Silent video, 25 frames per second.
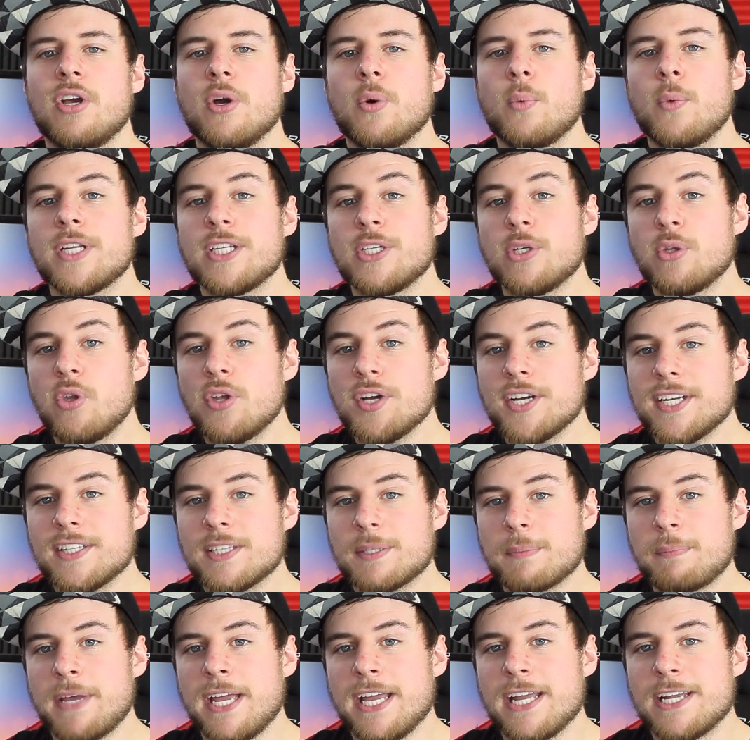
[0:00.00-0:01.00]
When you look at
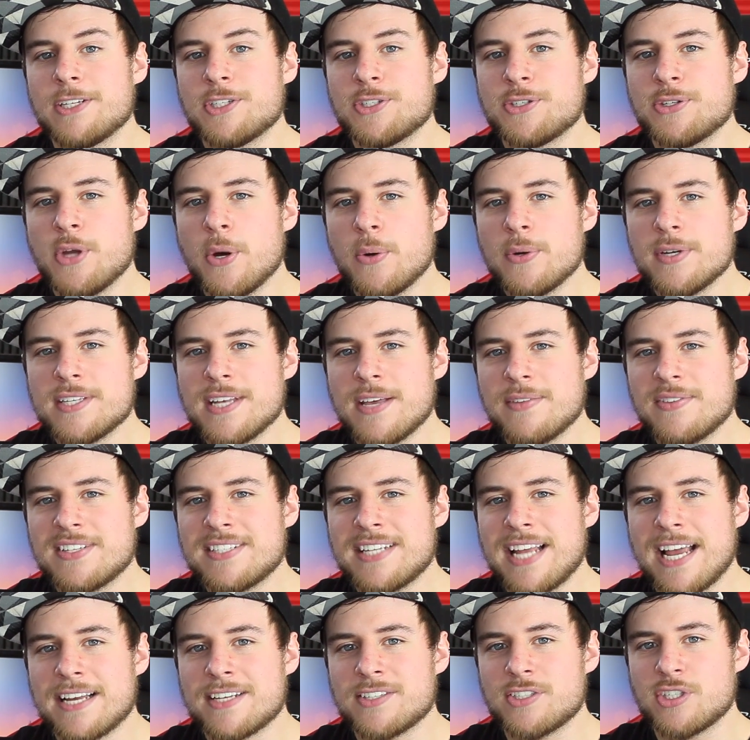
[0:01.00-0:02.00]
the page, notice how the
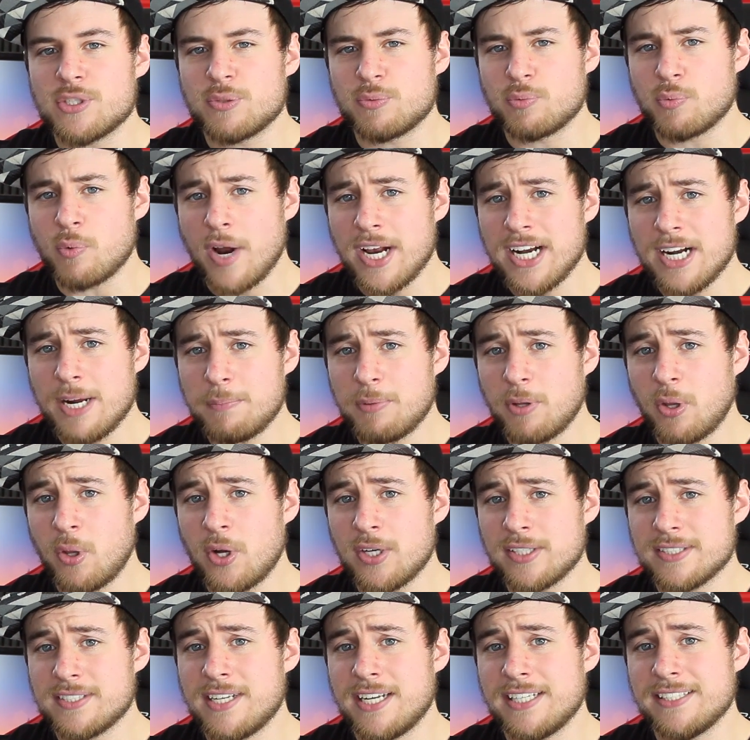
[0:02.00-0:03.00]
text is right up
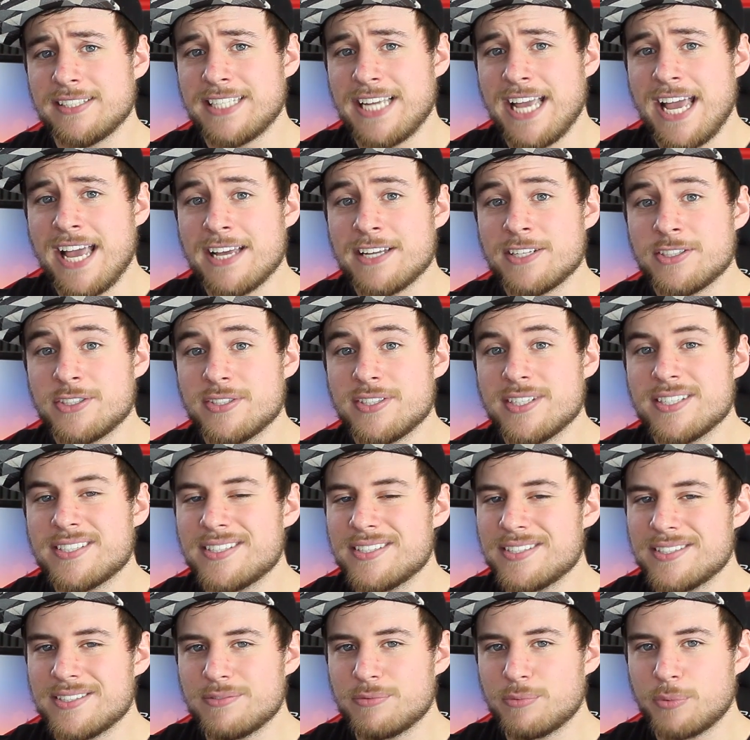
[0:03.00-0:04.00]
alongside the edge. This
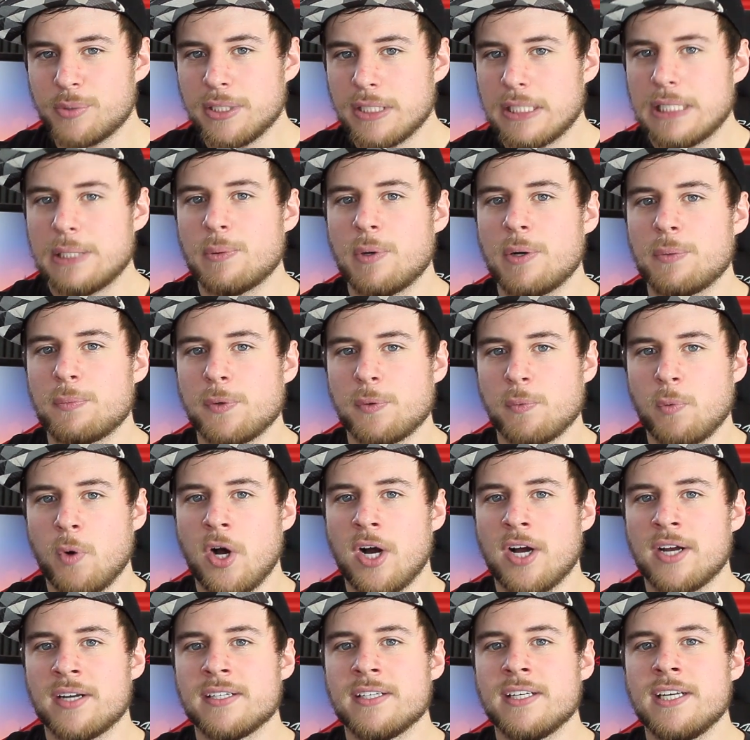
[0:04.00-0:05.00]
isn't really what we
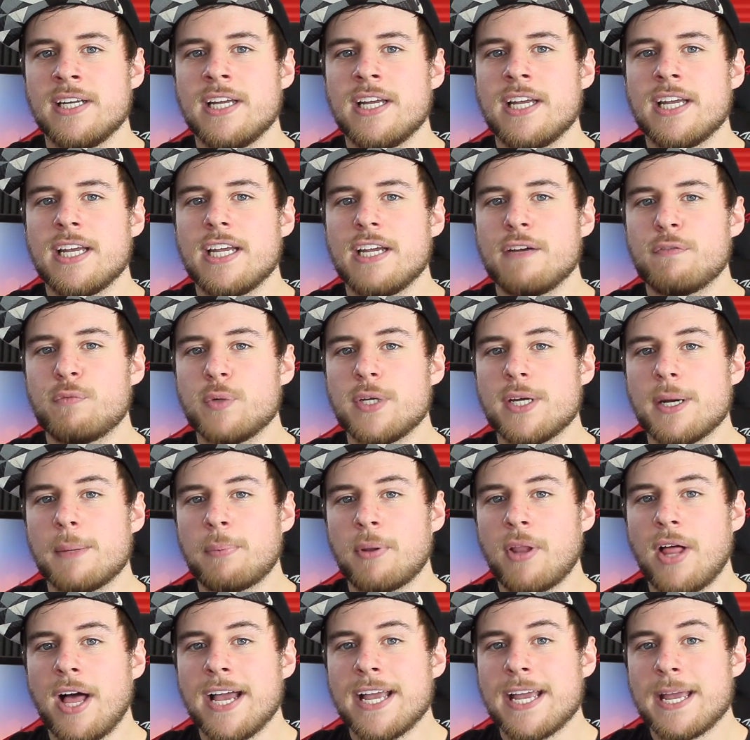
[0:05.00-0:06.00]
want. If we
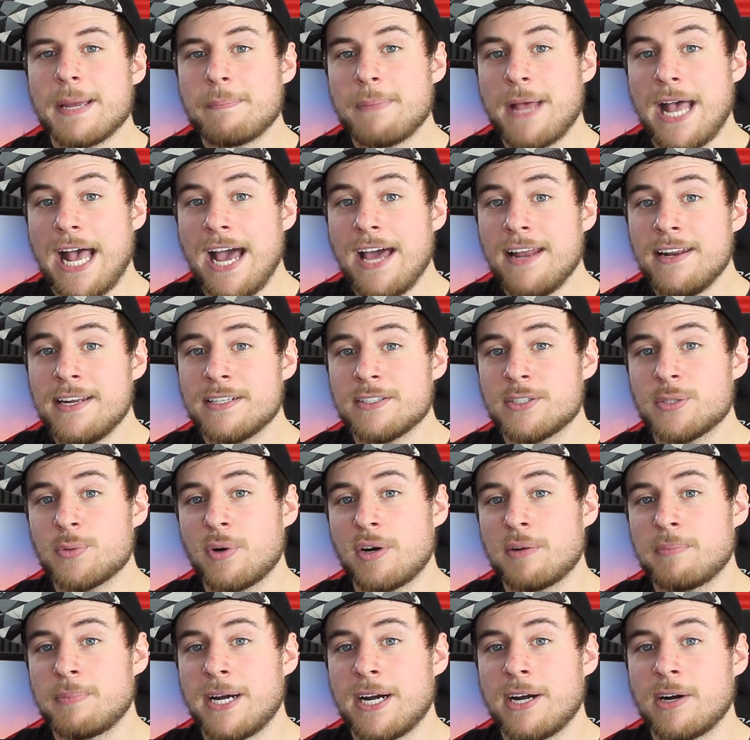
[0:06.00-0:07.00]
apply a padding to
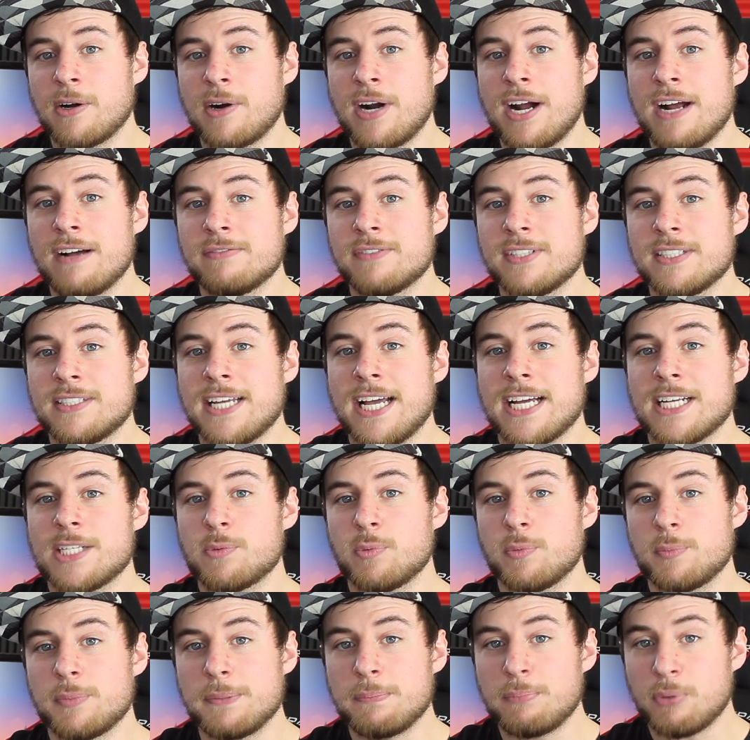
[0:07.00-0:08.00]
our paragraph, the text
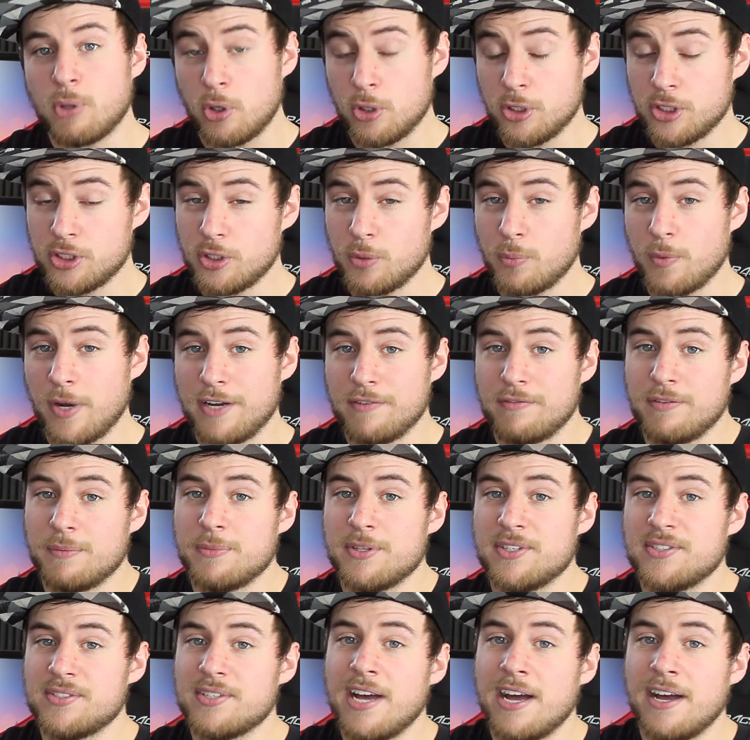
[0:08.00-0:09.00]
will be pushed away from
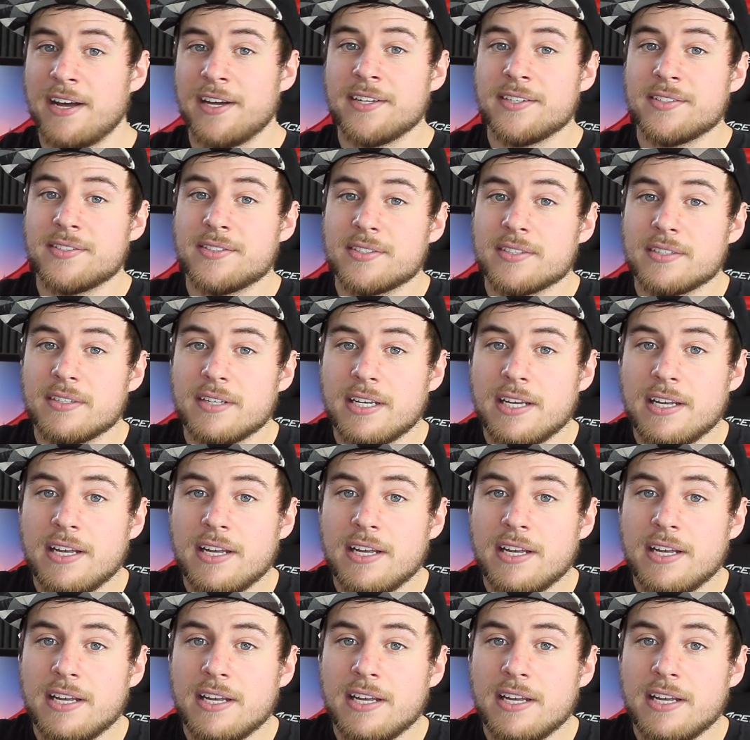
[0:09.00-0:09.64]
the sides.